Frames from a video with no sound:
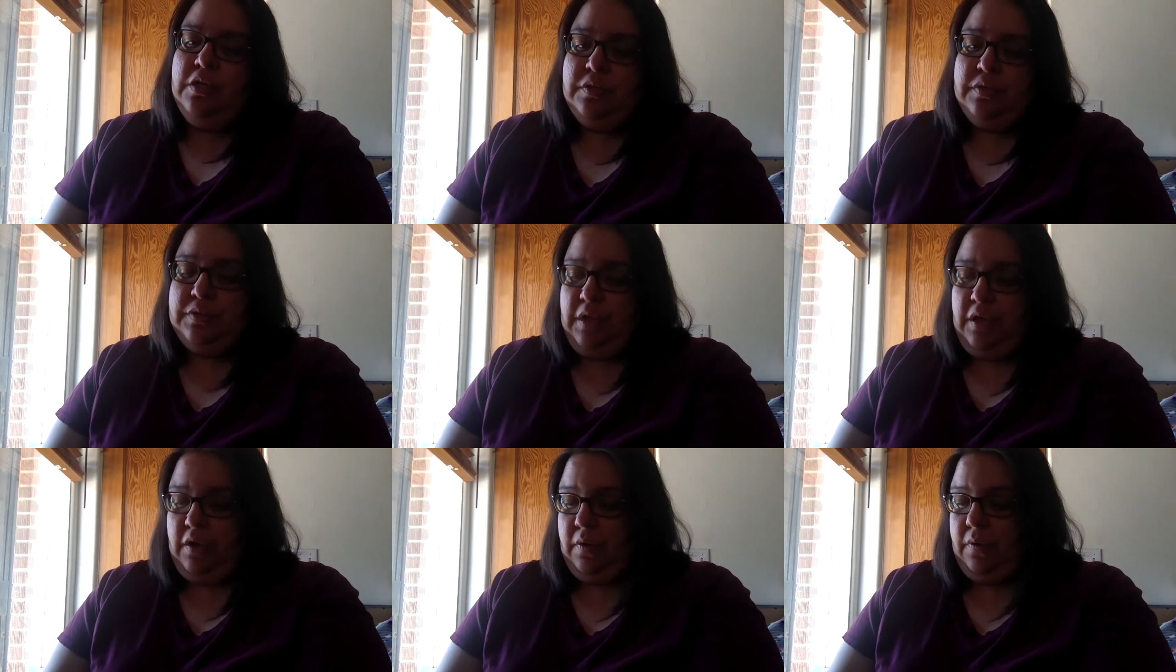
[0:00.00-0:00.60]

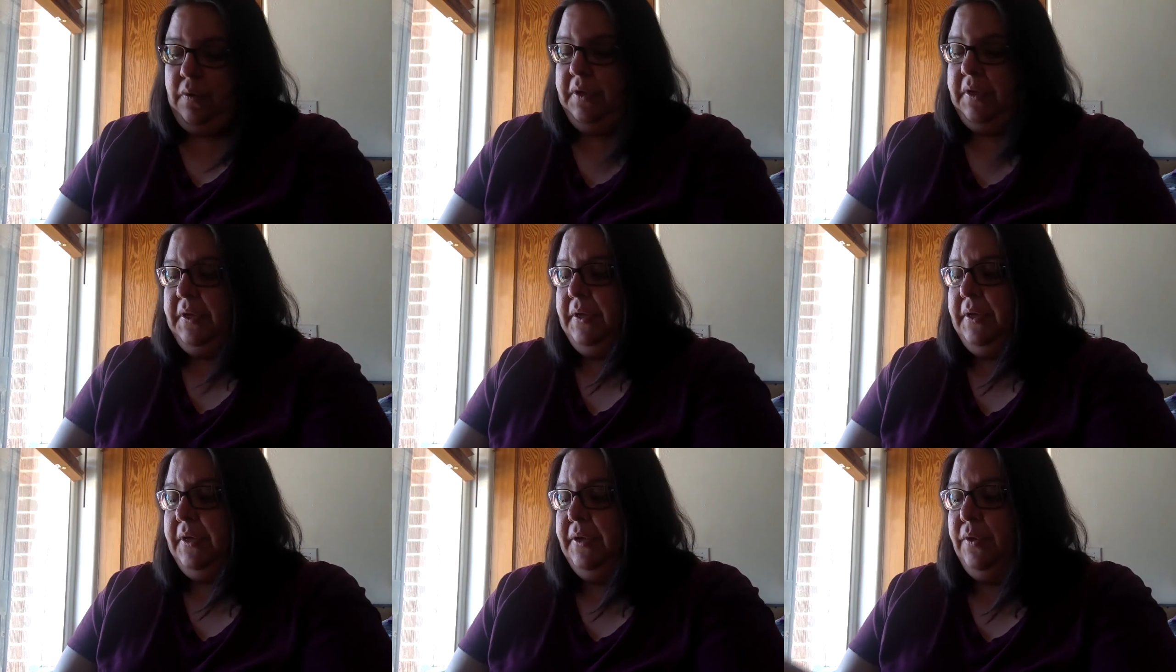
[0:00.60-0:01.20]
So
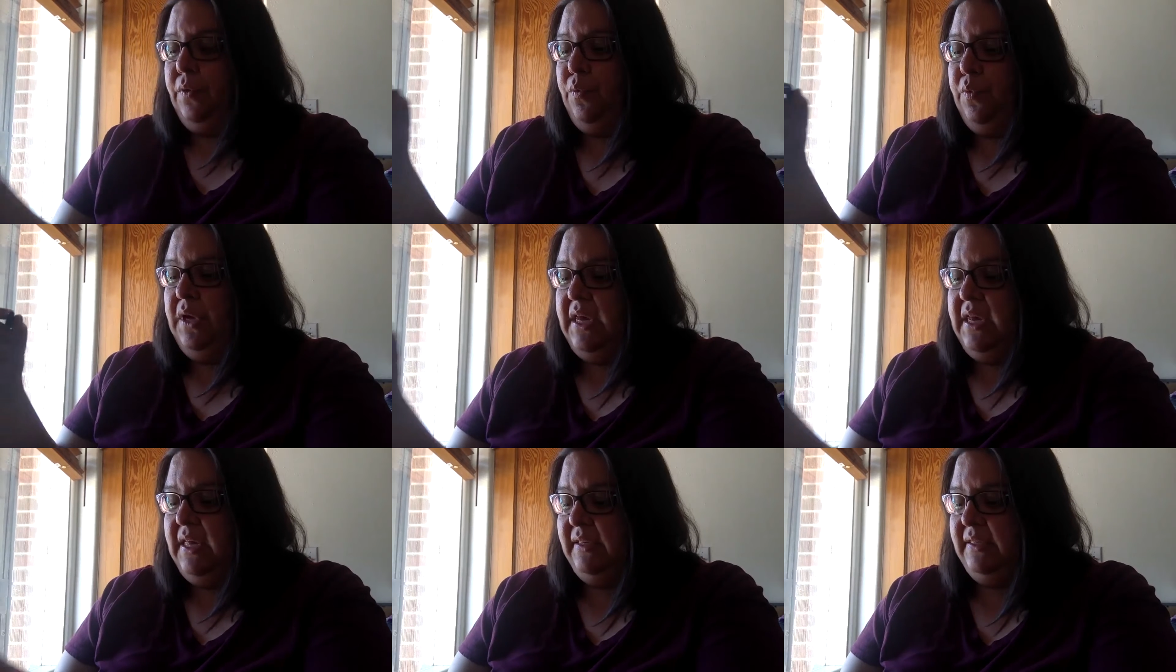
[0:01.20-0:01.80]

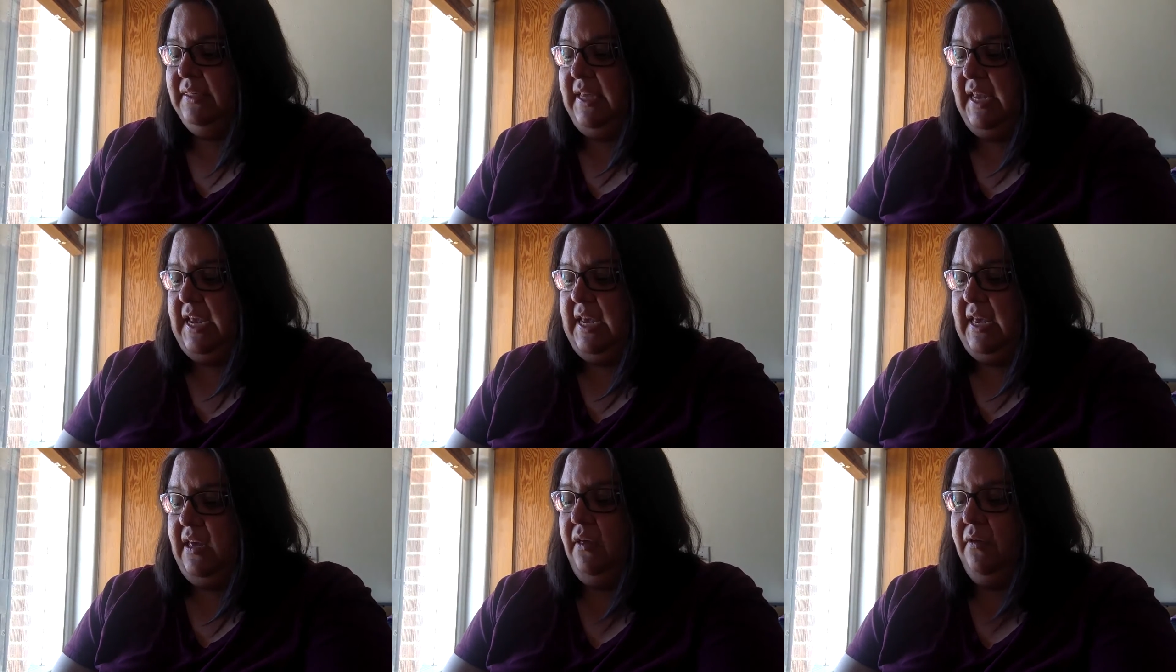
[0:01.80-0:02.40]
we can
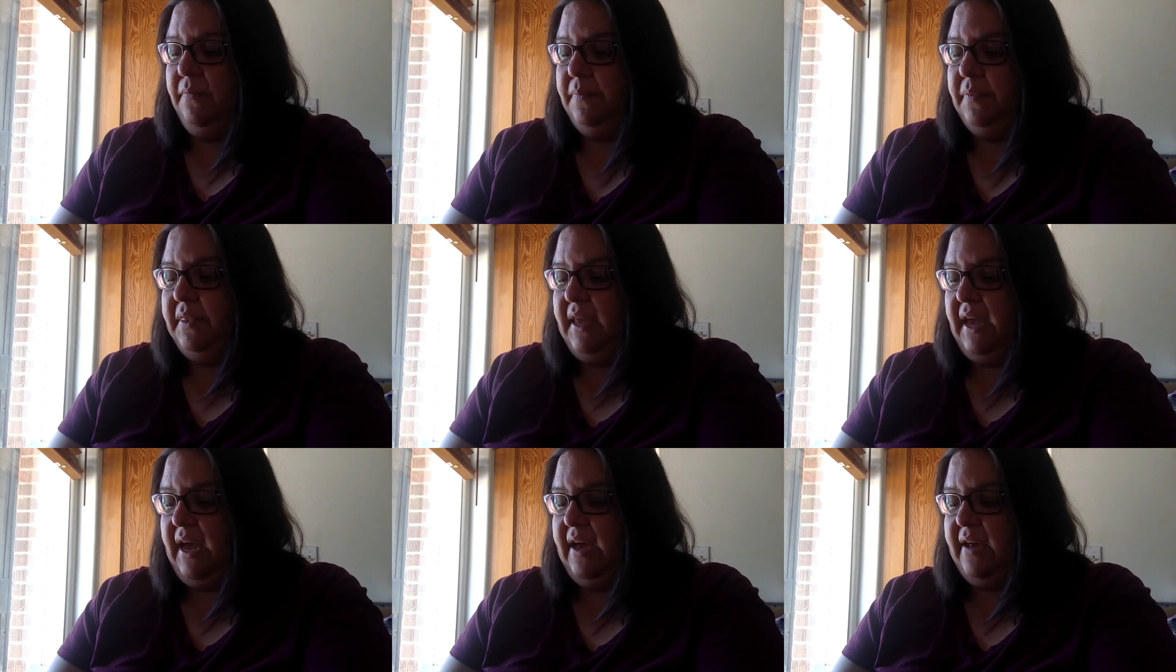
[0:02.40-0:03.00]
say
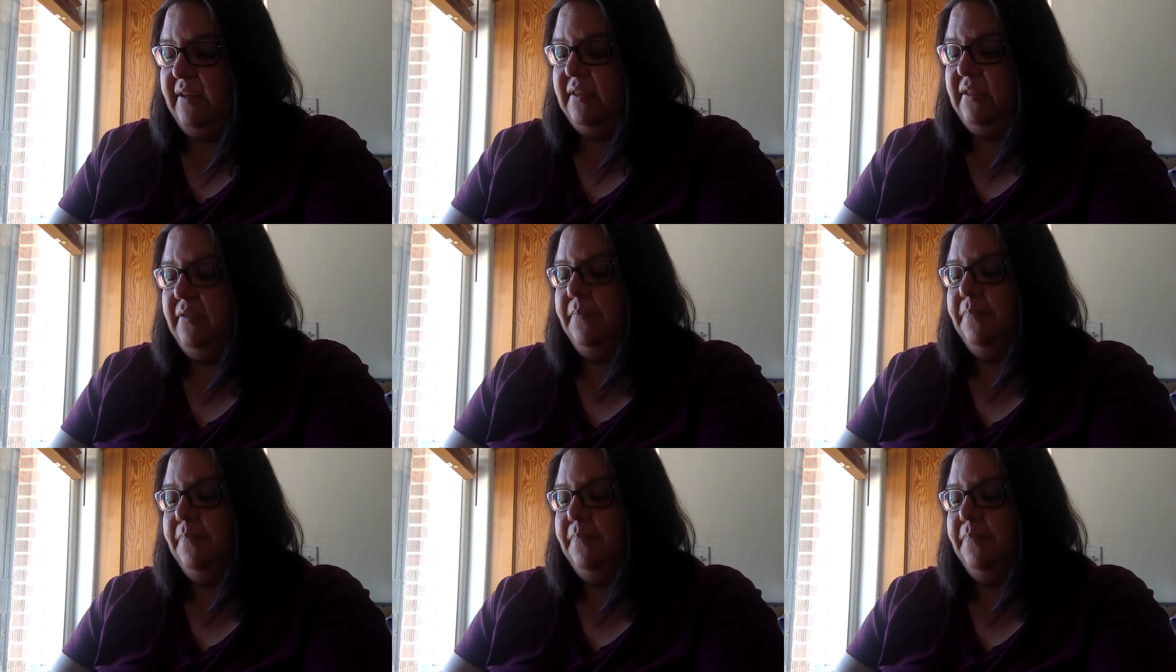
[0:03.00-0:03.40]
that